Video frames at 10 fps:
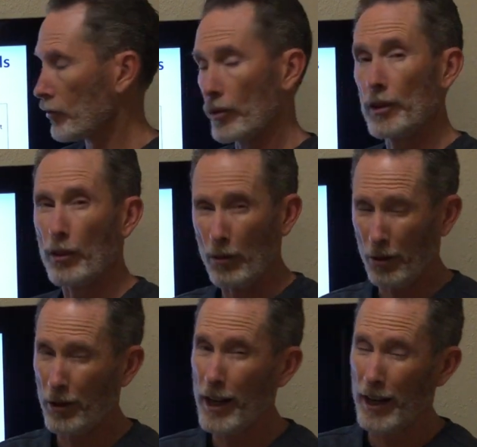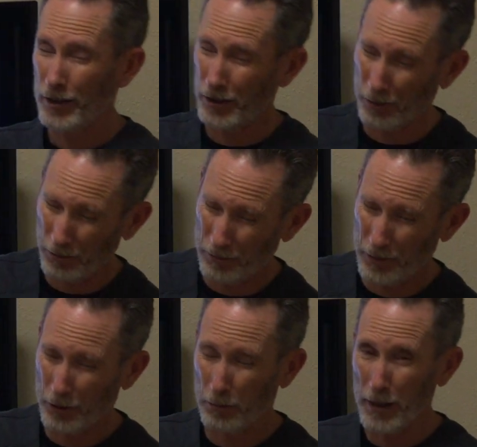So you don't crash, you don't
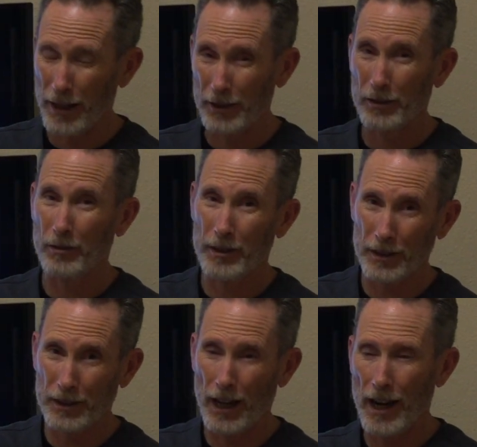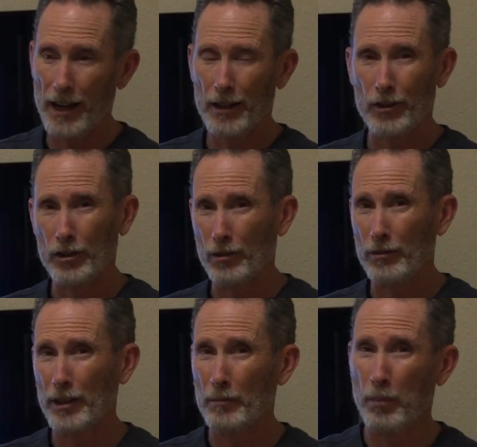feel bad, you don't get tired, you
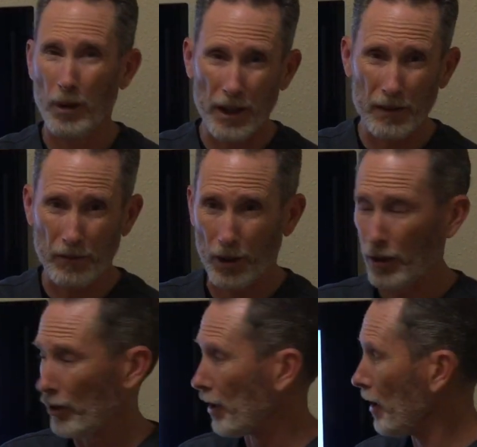don't get brain fog.